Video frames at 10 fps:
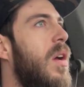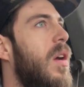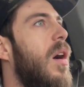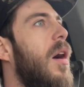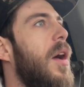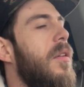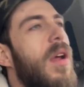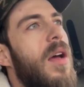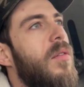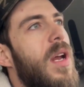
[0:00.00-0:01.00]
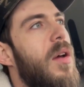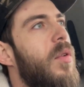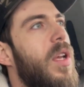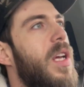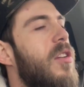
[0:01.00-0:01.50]
Not
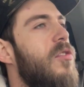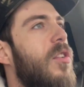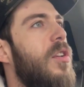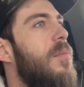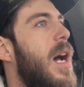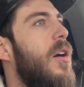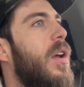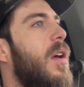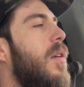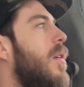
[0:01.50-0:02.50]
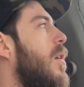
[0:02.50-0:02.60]
really concerned about it.